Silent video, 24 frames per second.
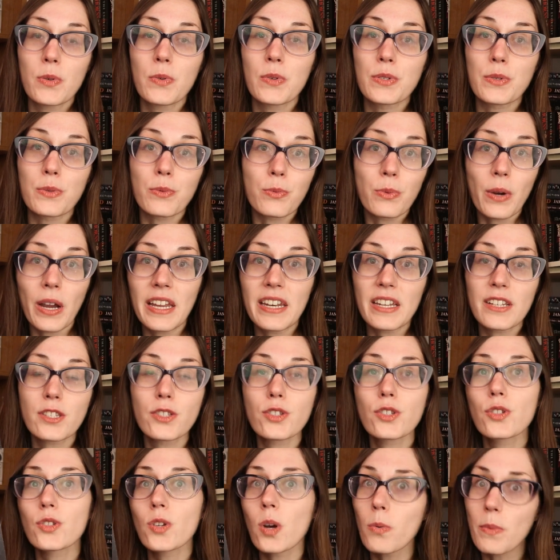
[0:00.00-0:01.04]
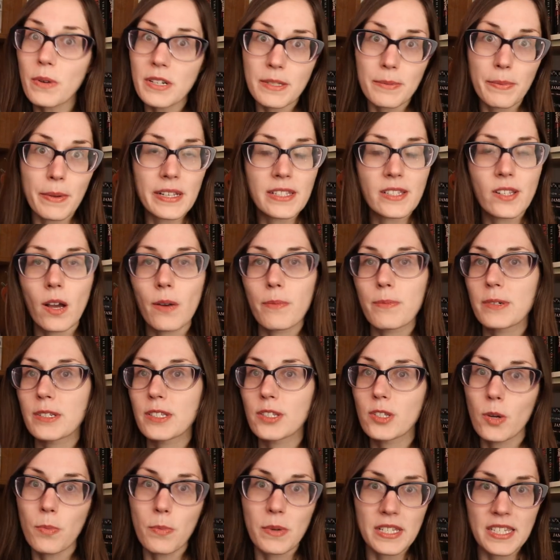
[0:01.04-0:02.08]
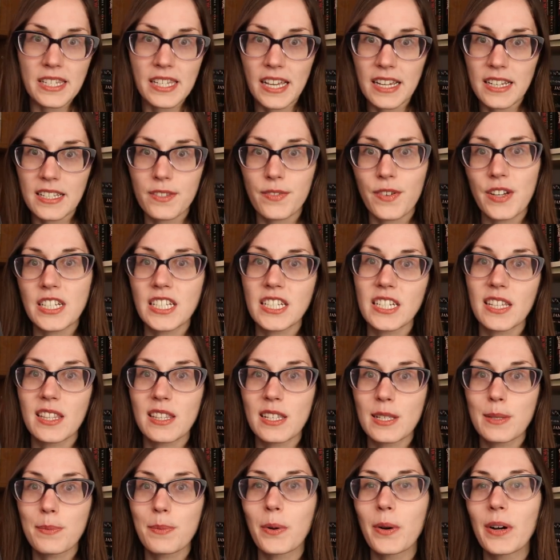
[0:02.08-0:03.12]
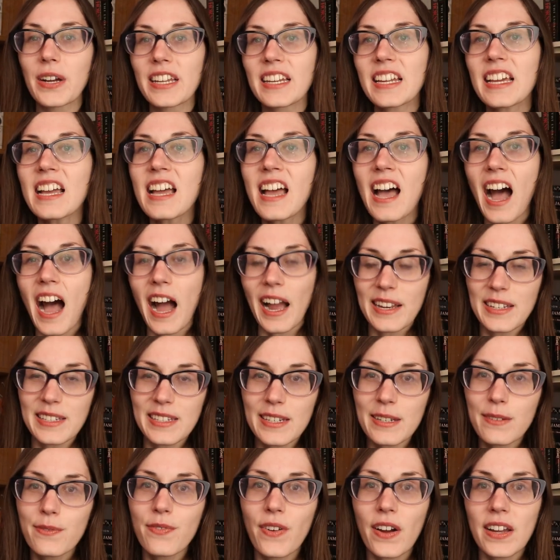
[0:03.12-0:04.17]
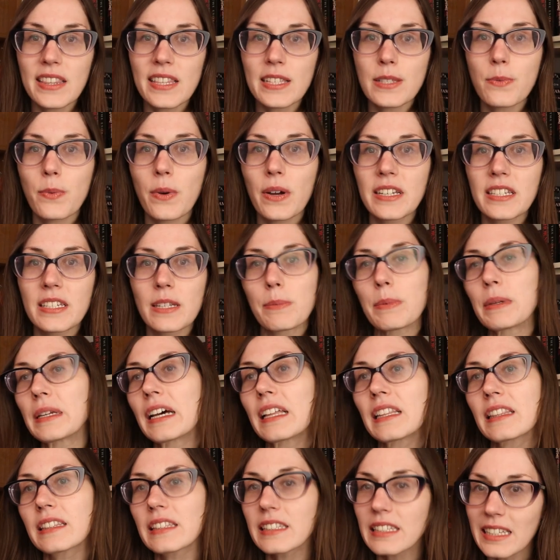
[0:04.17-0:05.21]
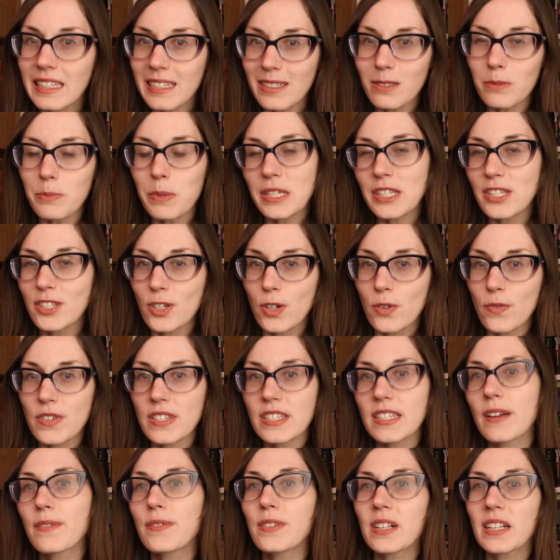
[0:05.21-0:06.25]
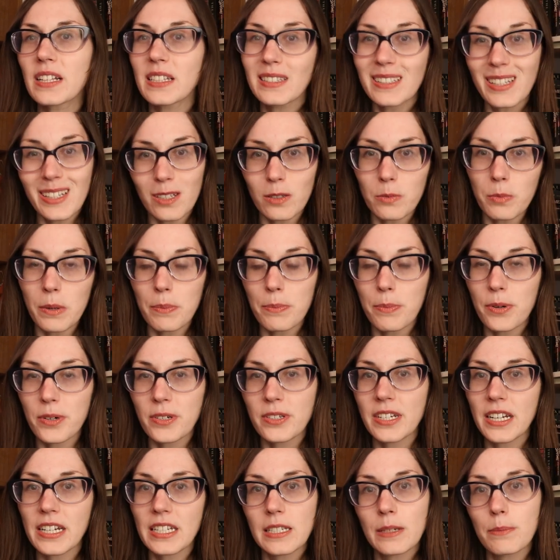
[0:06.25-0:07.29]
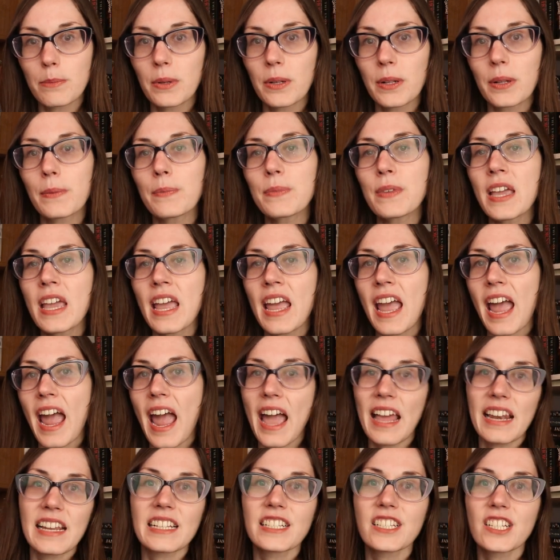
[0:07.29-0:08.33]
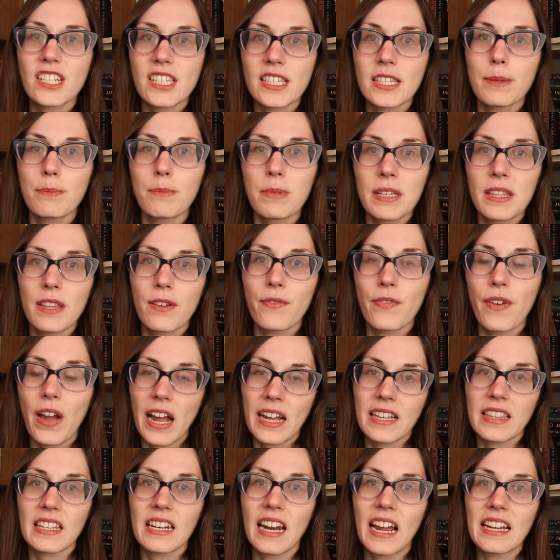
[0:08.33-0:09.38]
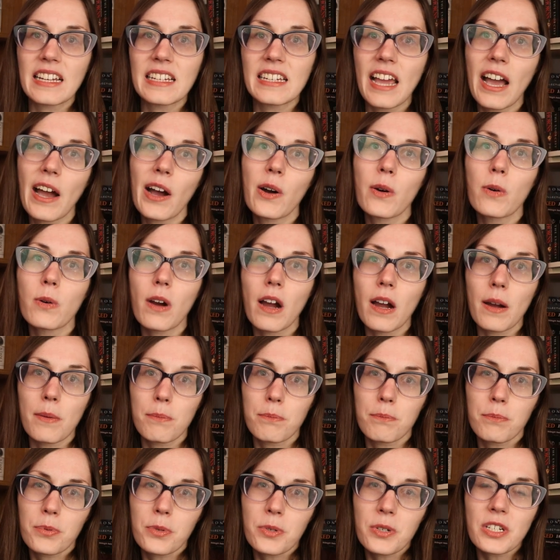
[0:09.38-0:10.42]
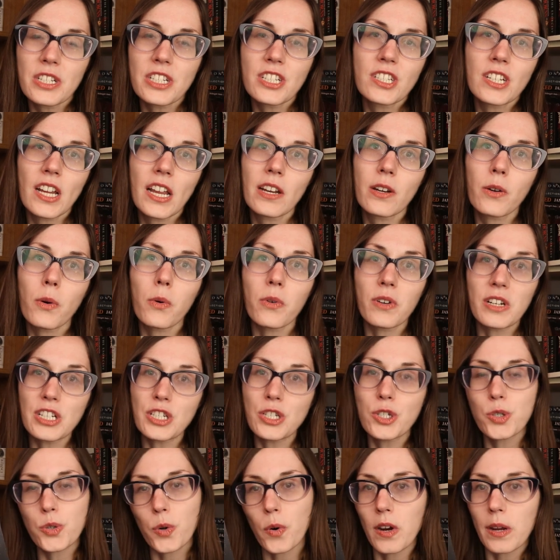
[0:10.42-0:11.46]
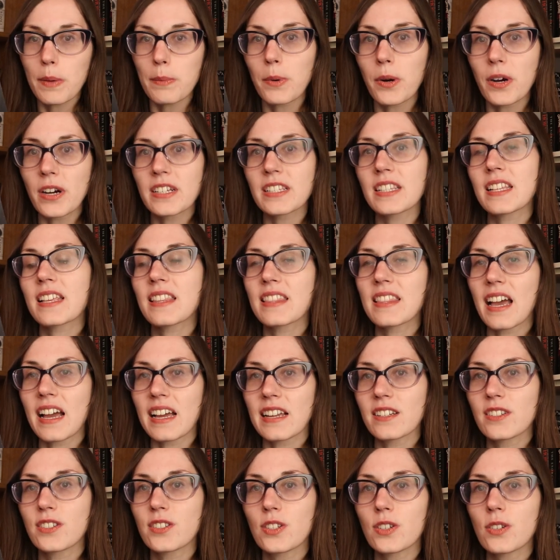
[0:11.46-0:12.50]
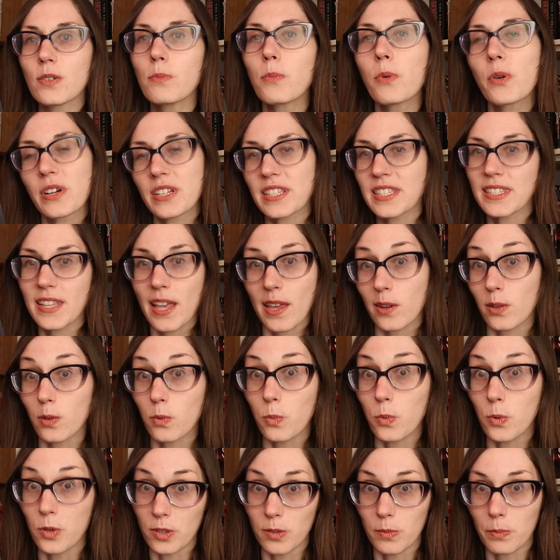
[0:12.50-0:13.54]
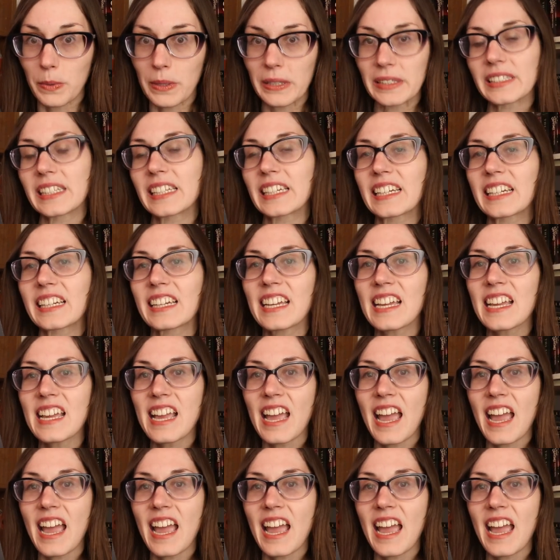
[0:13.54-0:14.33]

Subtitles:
who has read so much space opera, so much science fiction at this point, I did find this one to be a little bit surface level, a little bit predictable, and it's just simply the fact that I now appreciate or enjoy books that do more subtle world building